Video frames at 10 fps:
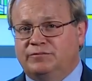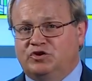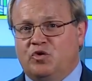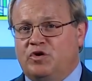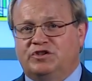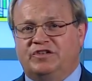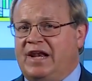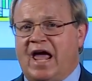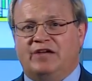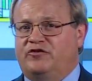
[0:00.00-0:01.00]
source that
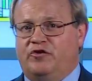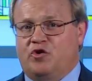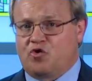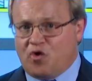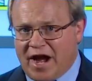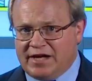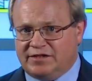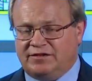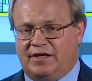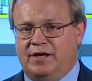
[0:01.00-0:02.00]
has the
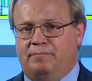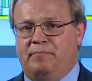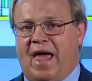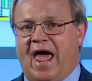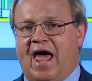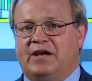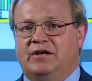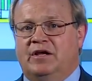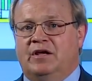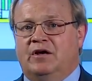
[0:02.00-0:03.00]
greatest impact
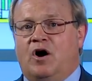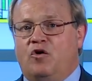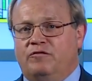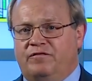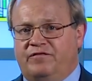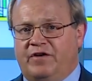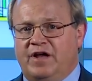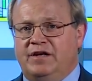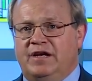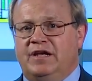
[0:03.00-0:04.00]
on
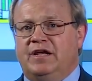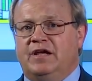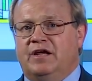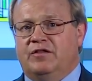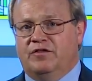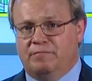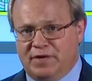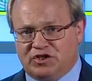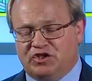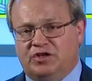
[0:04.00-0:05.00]
funding the
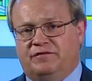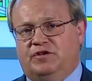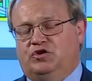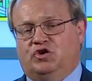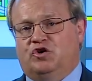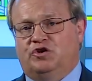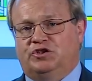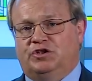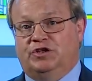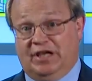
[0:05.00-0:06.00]
mission of the
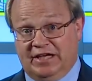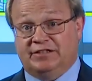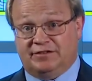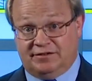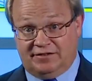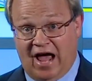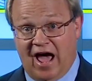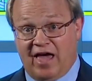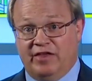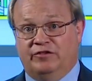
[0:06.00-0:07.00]
church is
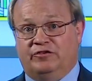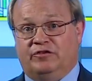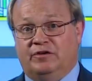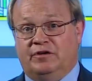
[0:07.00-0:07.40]
tithes.